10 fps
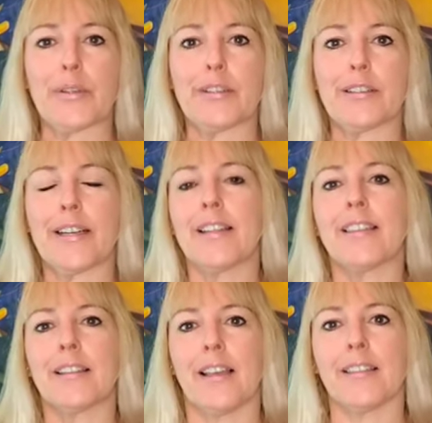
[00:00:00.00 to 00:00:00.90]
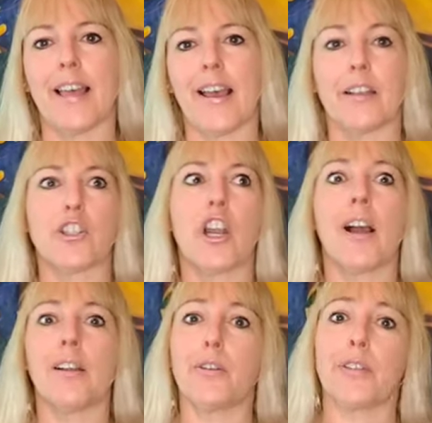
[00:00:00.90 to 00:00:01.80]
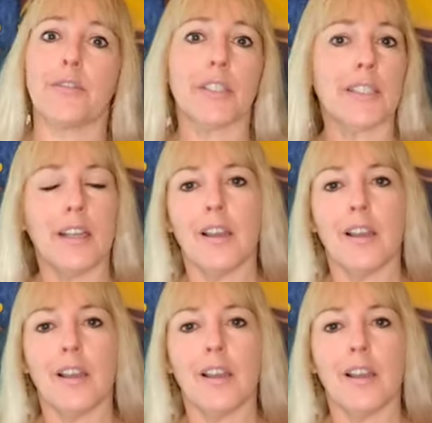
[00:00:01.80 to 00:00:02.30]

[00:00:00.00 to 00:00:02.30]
or anything like that, a child even.